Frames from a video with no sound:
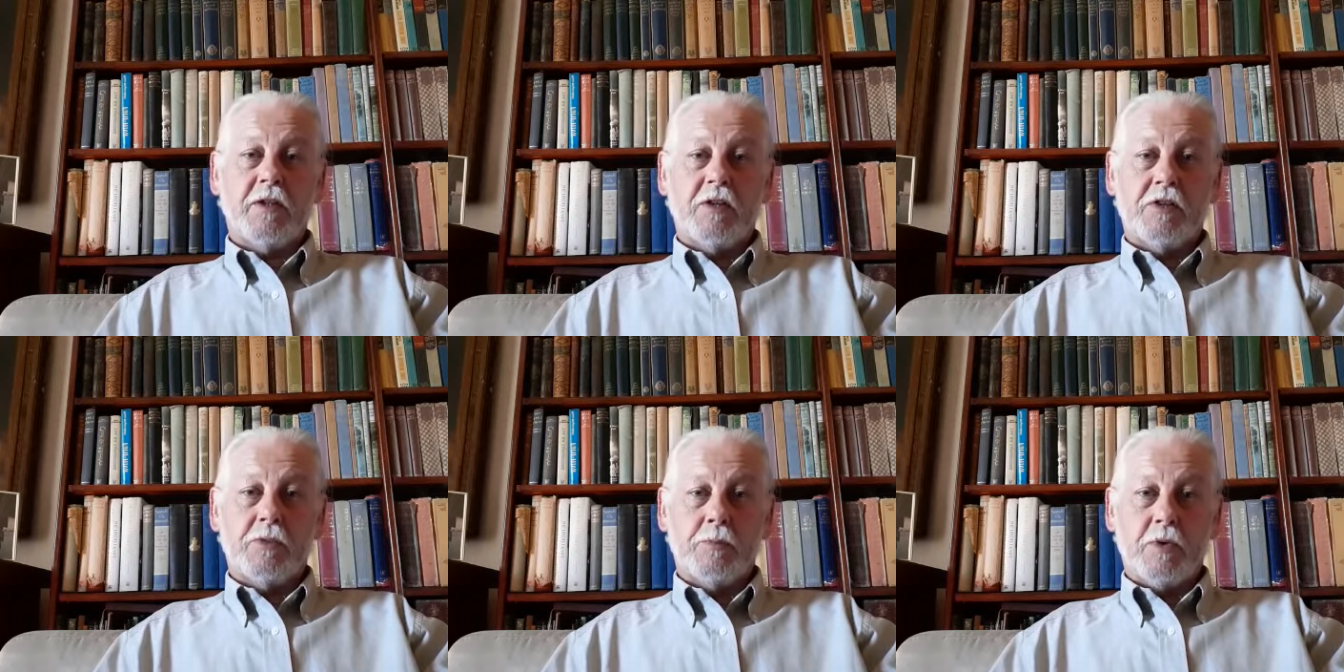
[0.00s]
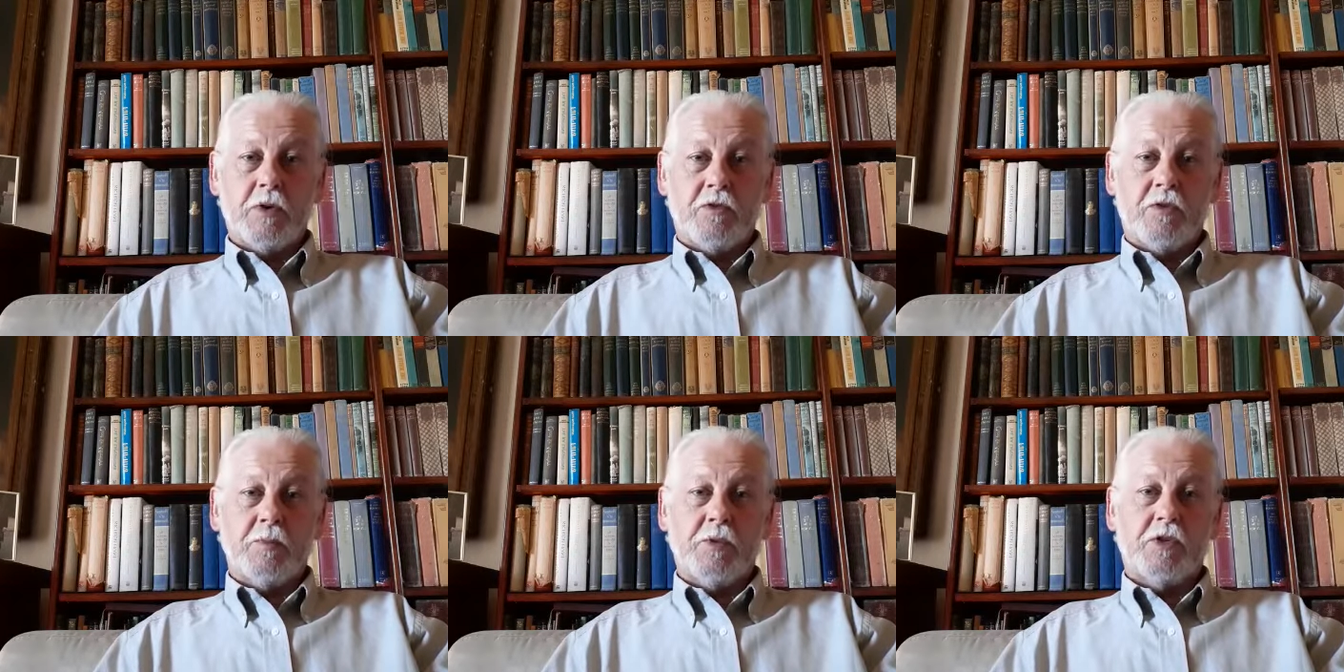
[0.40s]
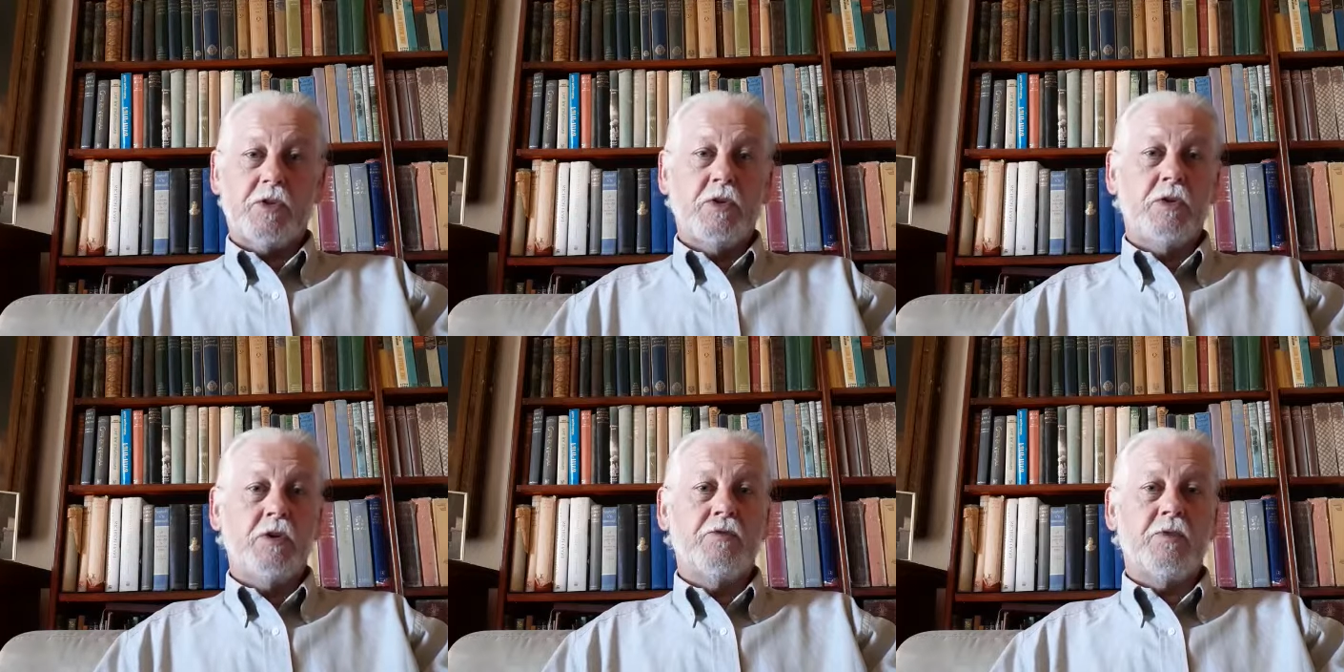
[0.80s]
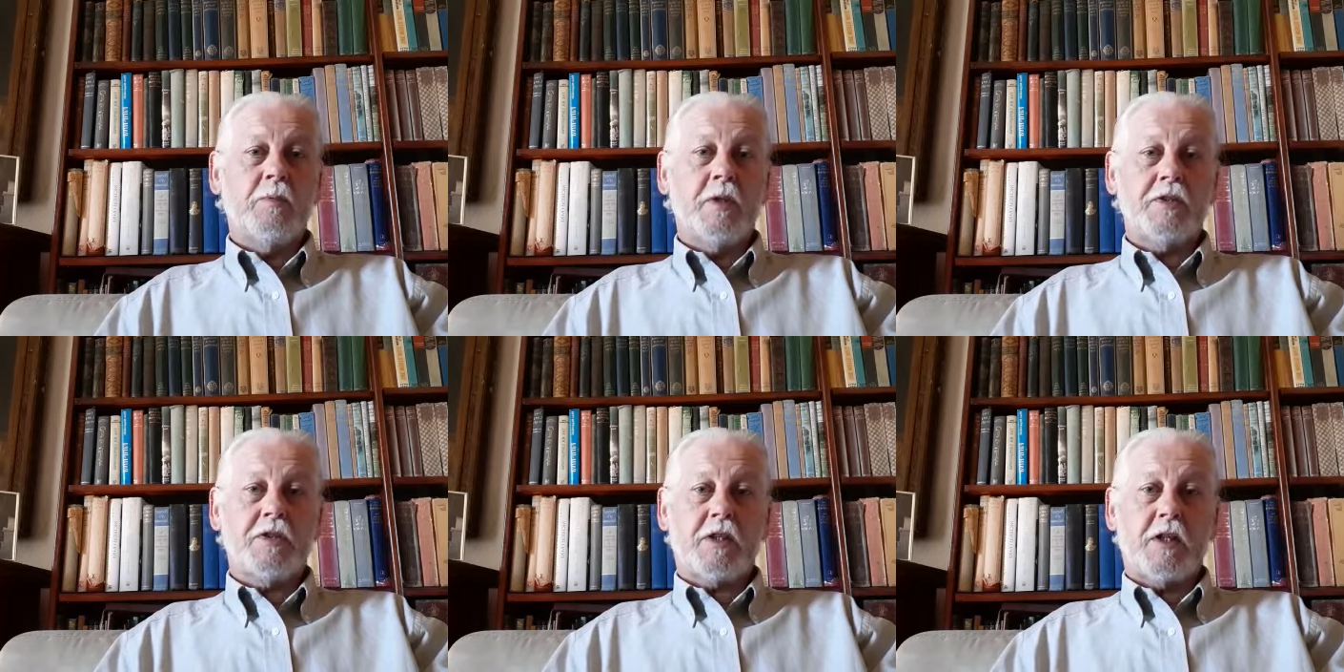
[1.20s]
the support from school and from
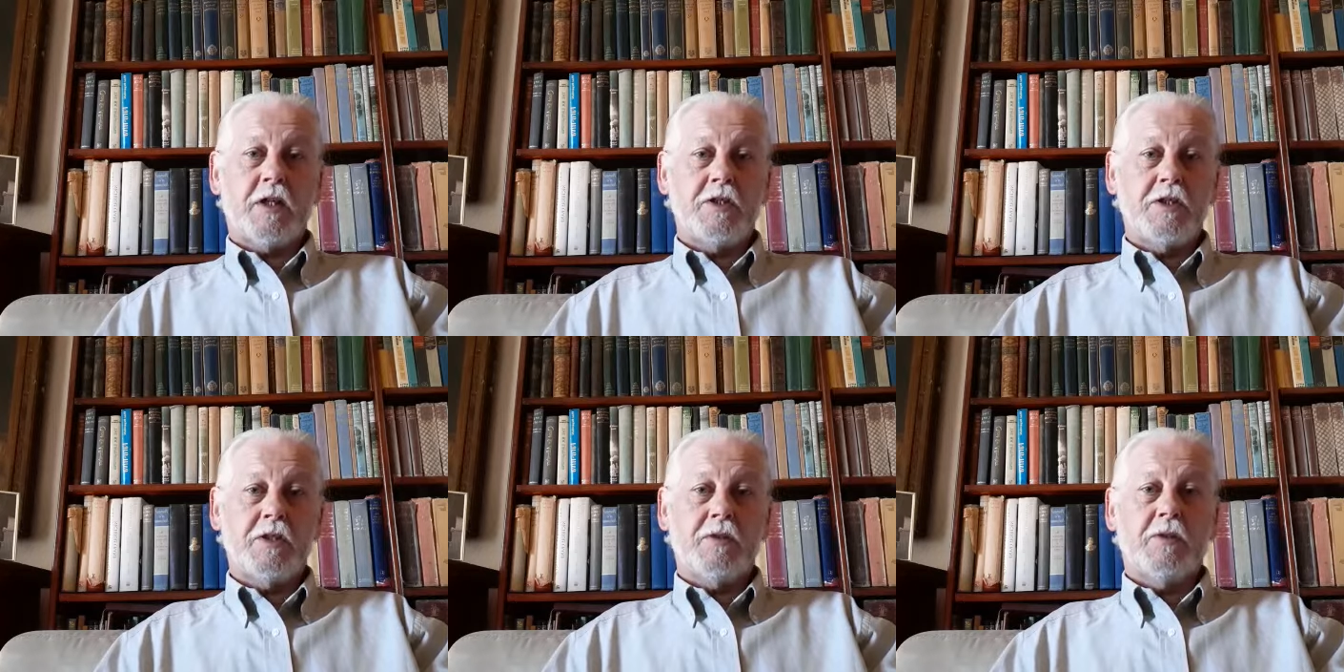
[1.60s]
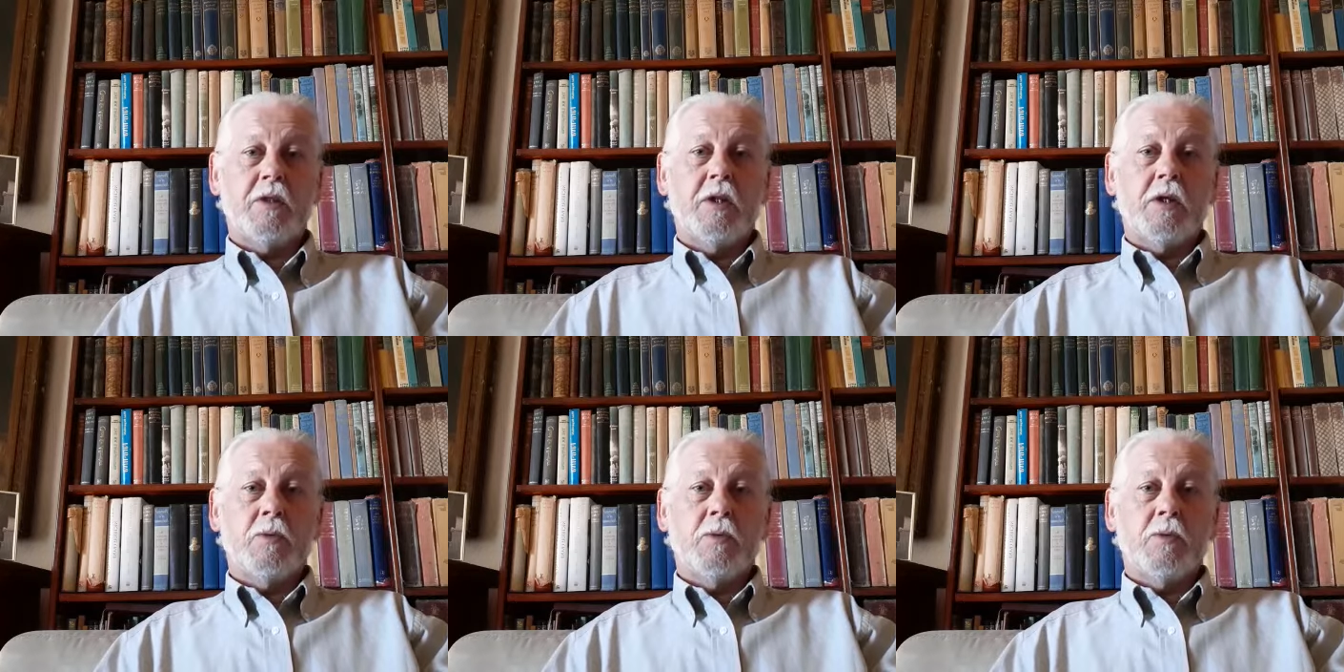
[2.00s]
education